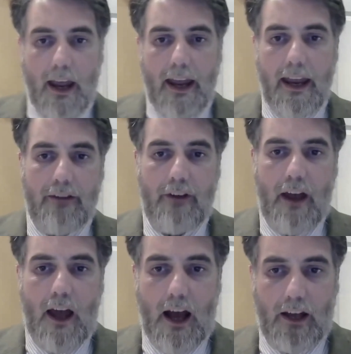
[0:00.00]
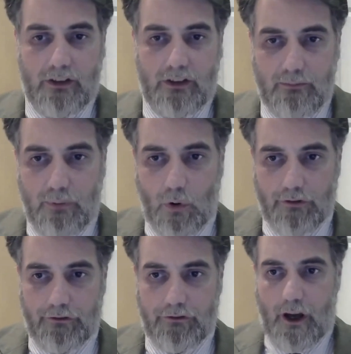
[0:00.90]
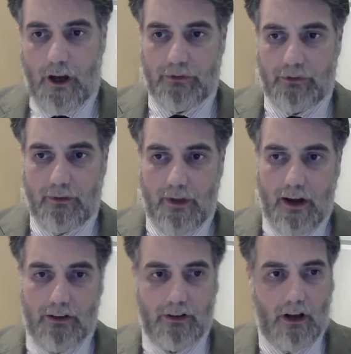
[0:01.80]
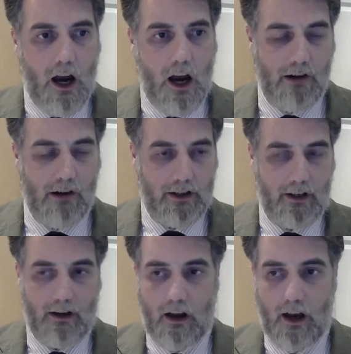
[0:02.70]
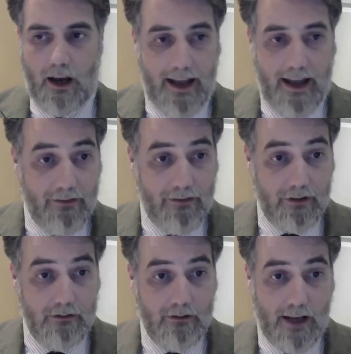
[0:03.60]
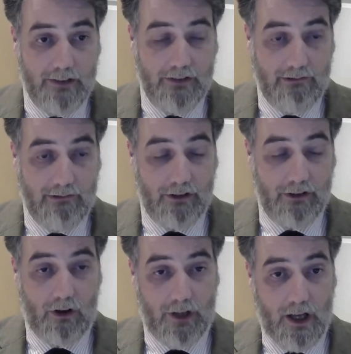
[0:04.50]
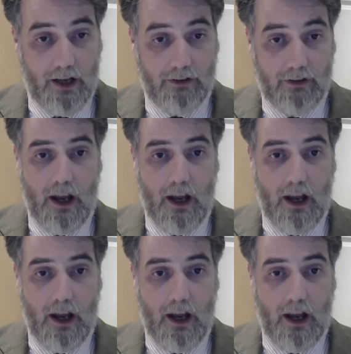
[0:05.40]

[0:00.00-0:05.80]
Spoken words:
If, as St. Paul affirms, there is a hierarchy in heaven, as there is on earth,